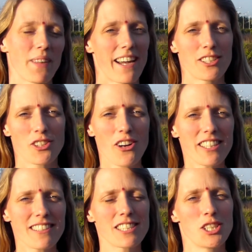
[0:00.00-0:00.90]
I
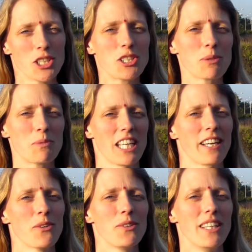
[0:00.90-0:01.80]
started this YouTube
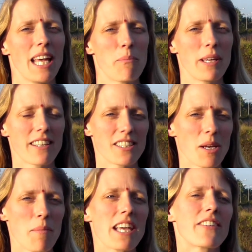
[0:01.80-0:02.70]
channel because
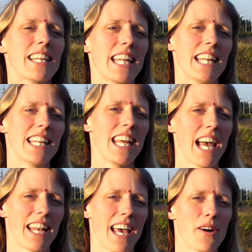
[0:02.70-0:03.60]
I'm here in
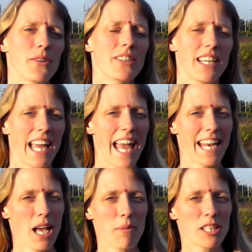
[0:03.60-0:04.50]
India now
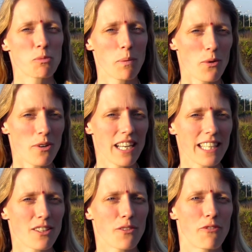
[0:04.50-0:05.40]
and I'm
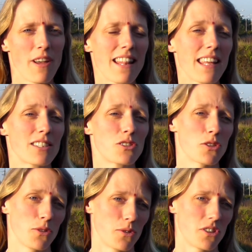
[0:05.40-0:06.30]
exploring the Vedic
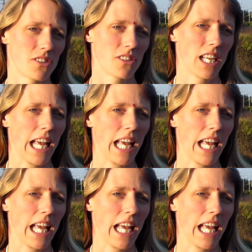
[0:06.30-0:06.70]
truths,